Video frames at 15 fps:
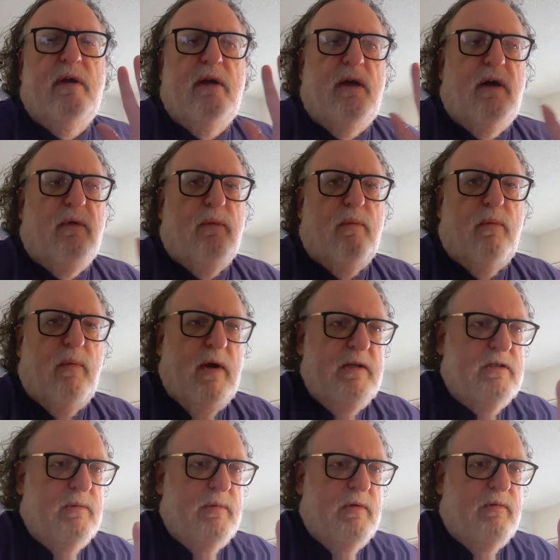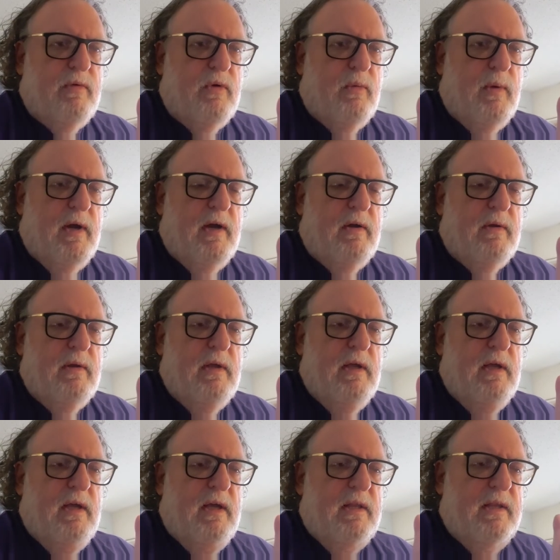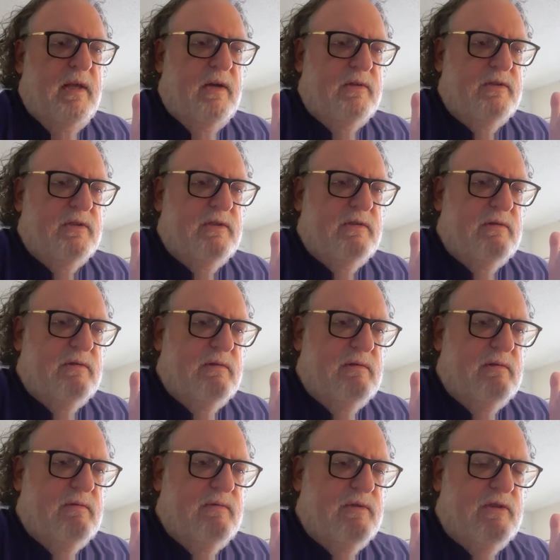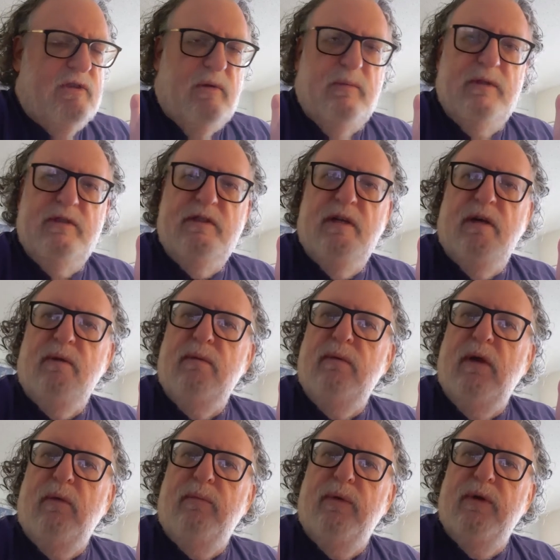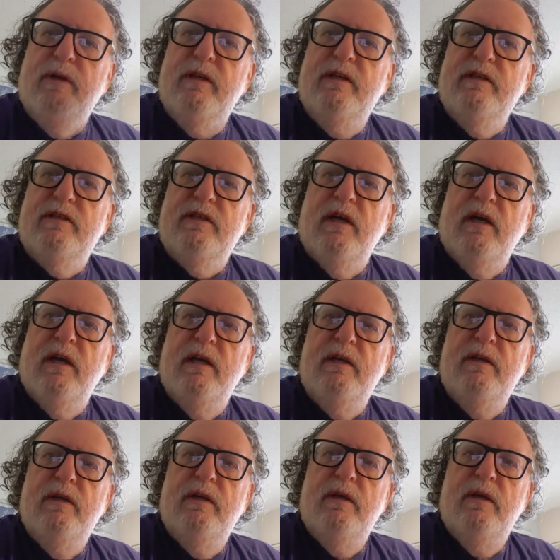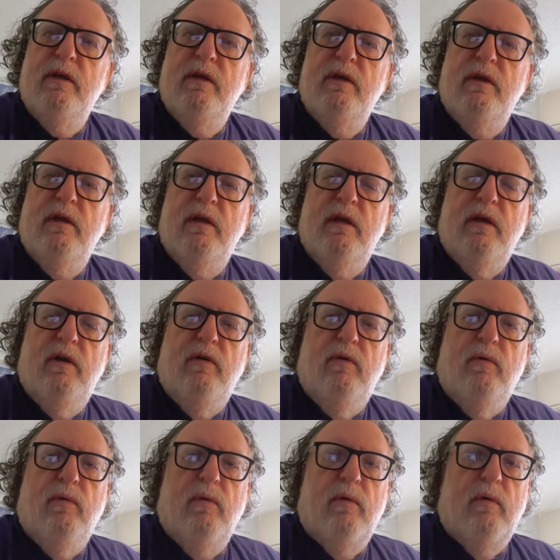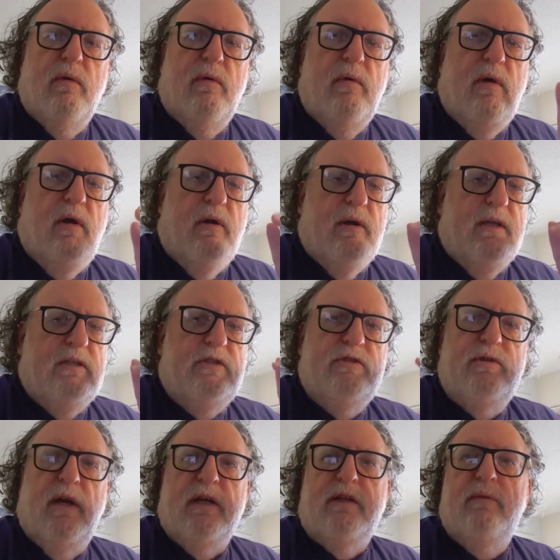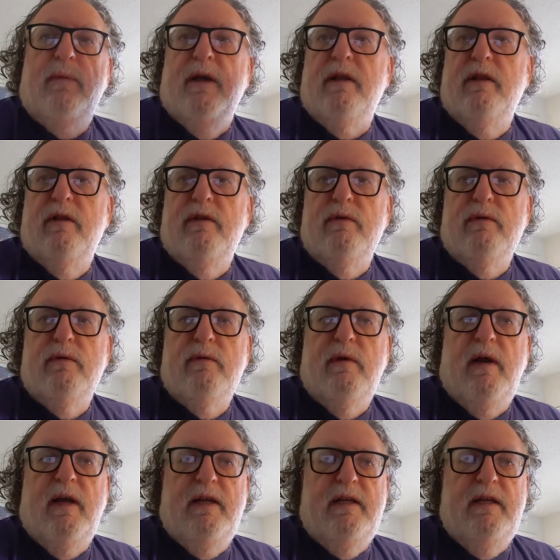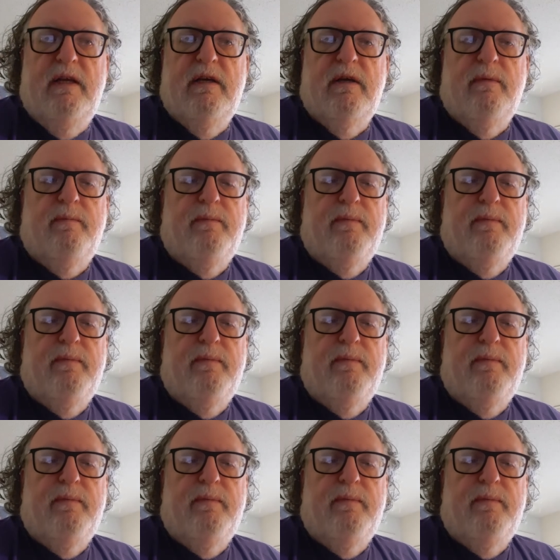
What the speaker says: I'll write something for a while, and then I'll just, for some reason, I'll put it aside, or I'll get distracted by another idea,